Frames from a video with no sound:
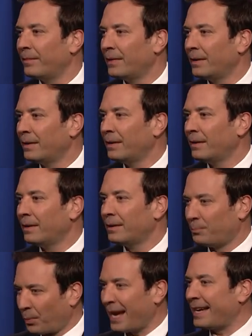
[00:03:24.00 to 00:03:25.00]
Breaking
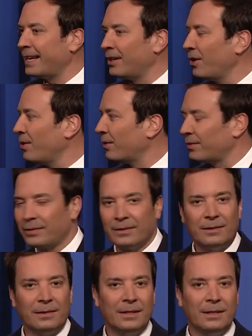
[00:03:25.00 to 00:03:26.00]
news. Breaking news. Yeah.
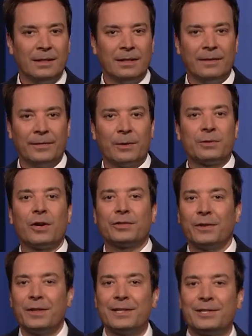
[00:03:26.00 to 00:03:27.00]
There was
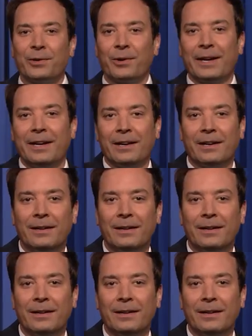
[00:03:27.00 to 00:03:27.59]
also this story here.